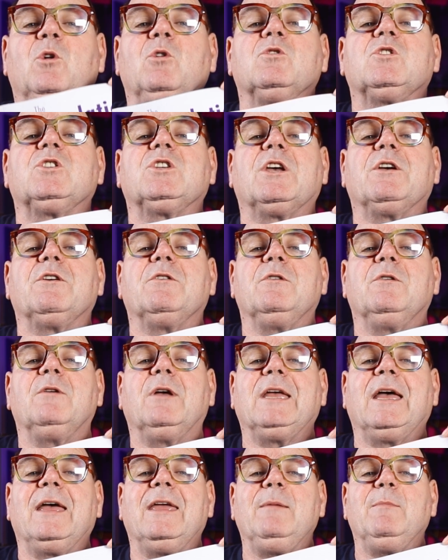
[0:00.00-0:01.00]
also
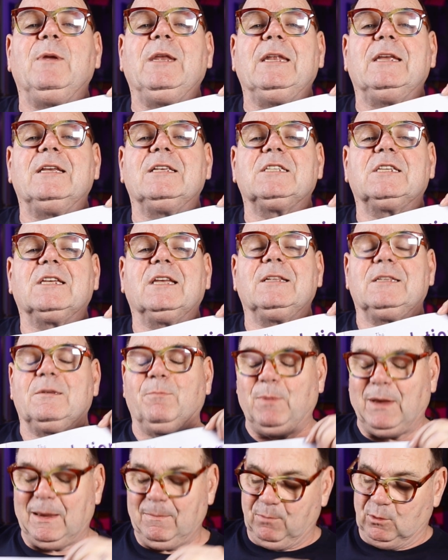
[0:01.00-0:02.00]
aiming this at
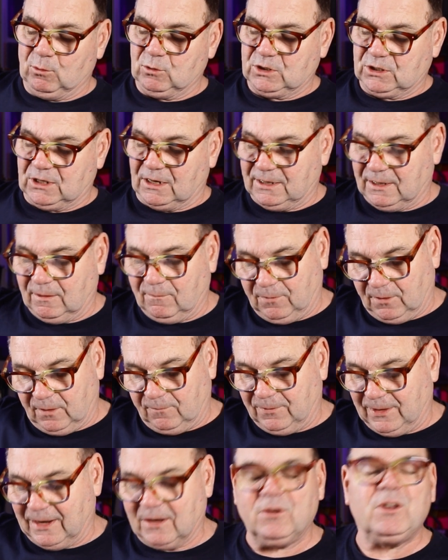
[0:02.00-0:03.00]
people studying for the
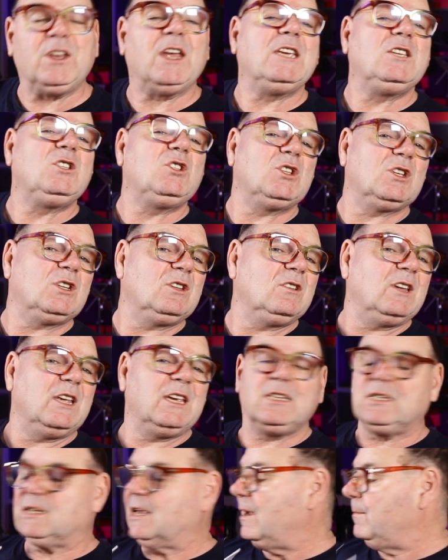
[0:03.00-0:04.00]
foundation
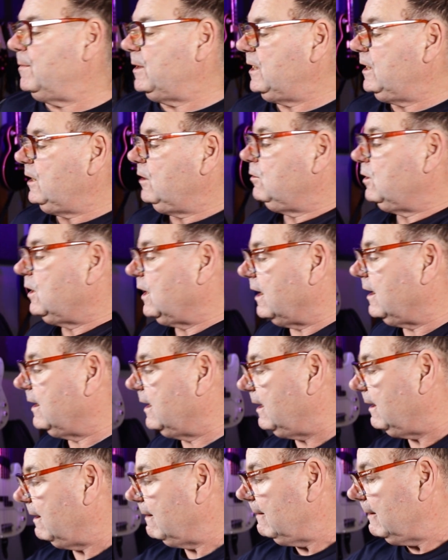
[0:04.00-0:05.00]
exam in the
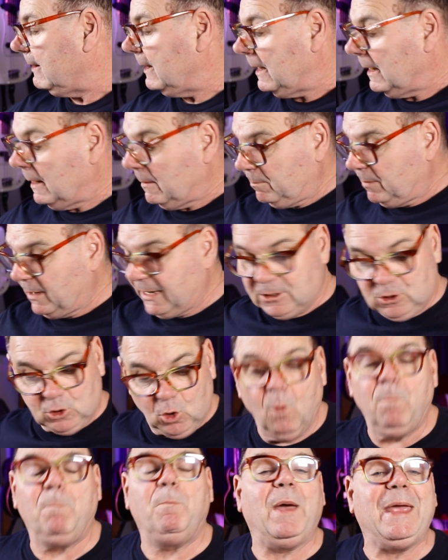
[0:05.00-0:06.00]
UK. But it's
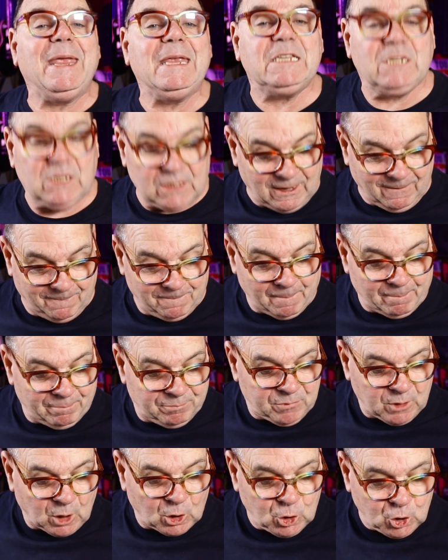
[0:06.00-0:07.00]
all basic,
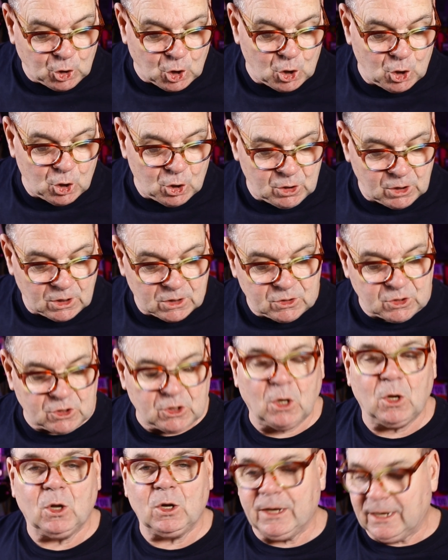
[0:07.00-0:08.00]
good,
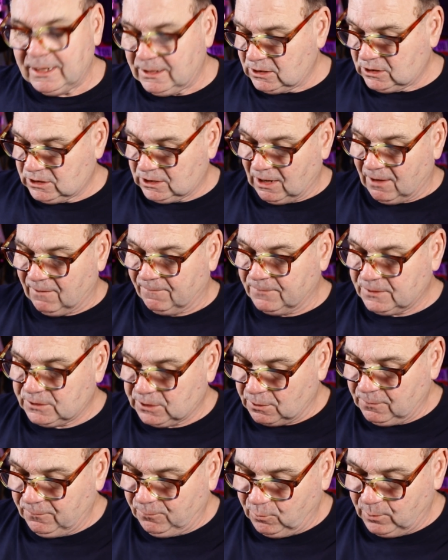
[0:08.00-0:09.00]
solid stuff.
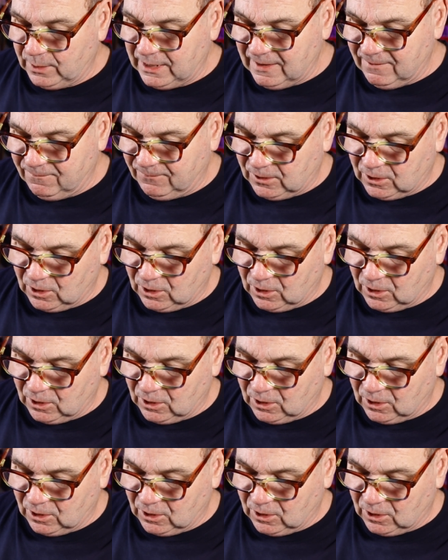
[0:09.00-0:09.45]
So if we've